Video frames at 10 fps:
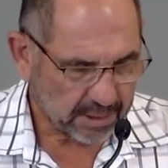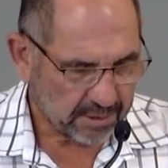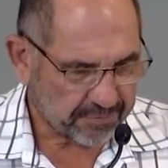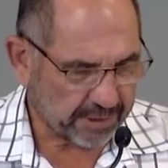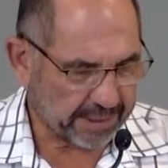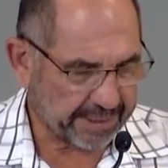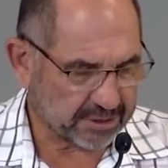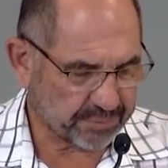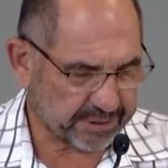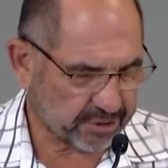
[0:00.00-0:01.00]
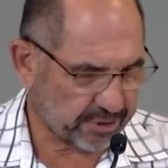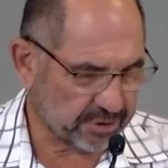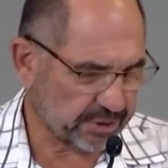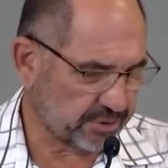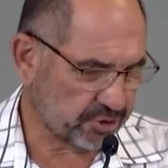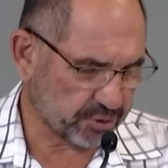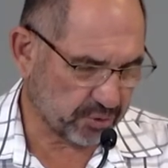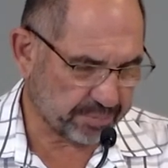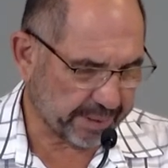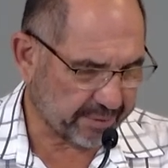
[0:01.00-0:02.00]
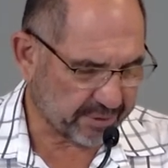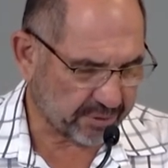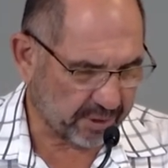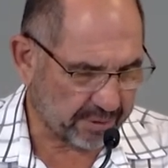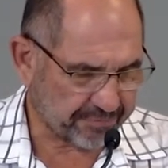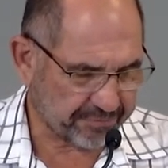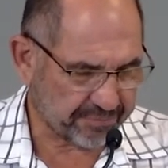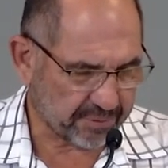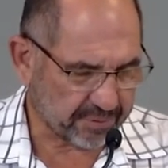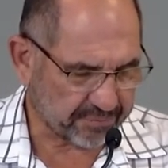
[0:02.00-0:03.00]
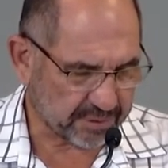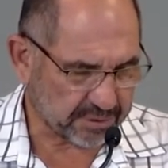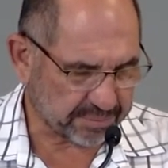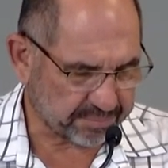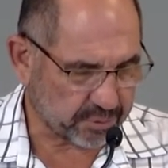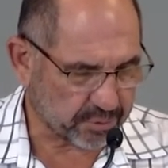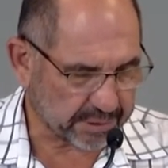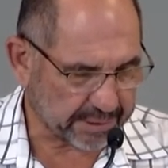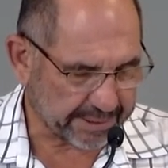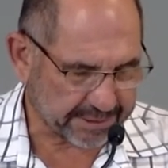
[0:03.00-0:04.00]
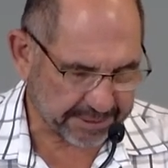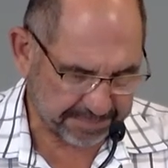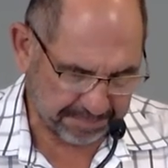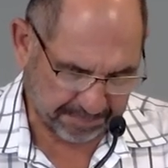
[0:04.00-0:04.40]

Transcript: Father, as we turn to the short paragraph of this important letter,